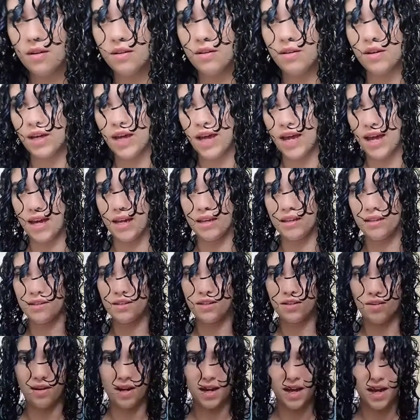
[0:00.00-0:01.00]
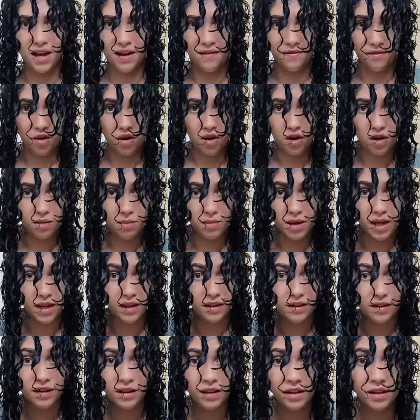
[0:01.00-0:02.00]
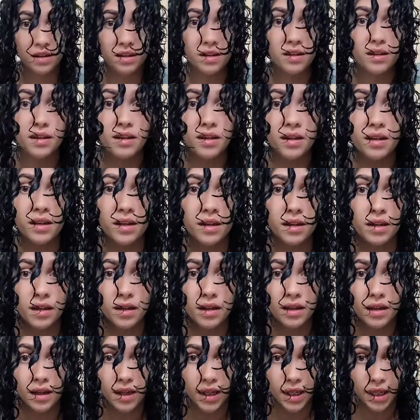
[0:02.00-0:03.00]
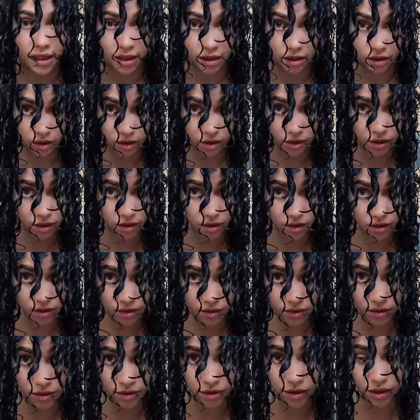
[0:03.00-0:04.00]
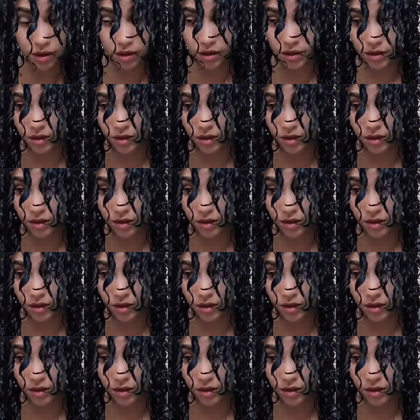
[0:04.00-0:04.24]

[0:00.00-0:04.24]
Okay, so I have all my hair curled.